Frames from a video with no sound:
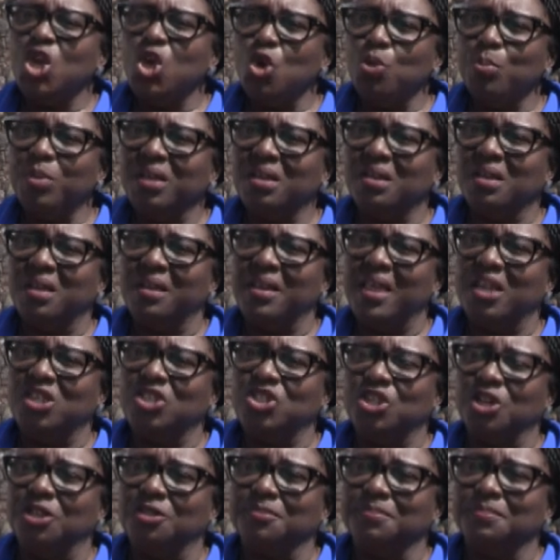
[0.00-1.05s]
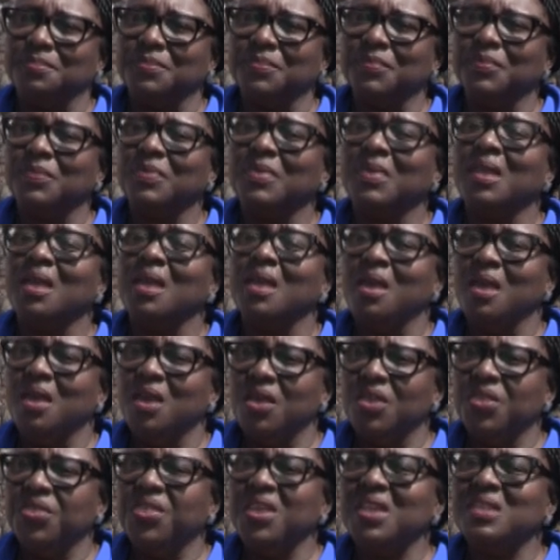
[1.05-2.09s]
human connection.
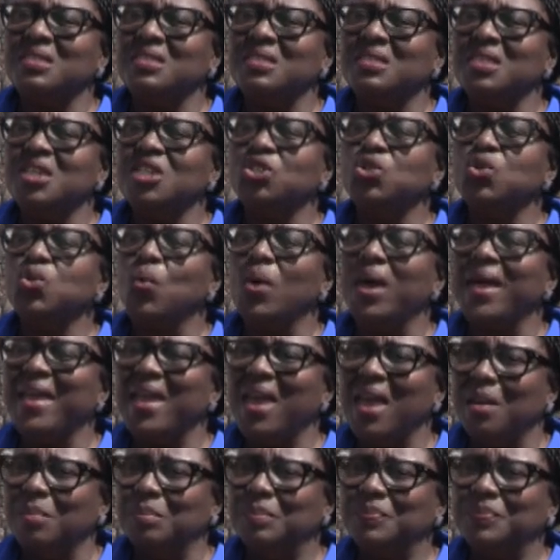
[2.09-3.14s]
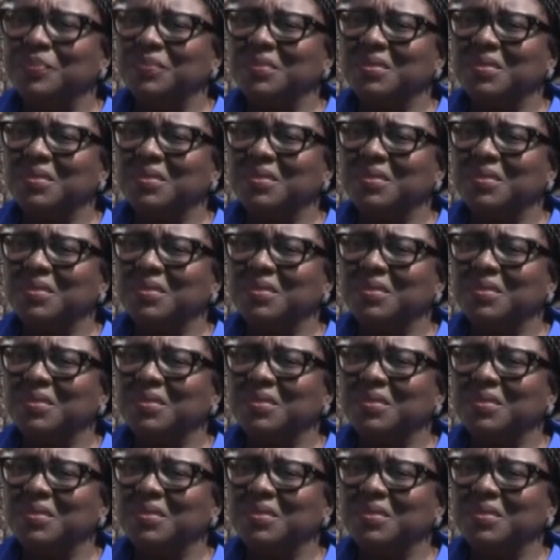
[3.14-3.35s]
This is who I am.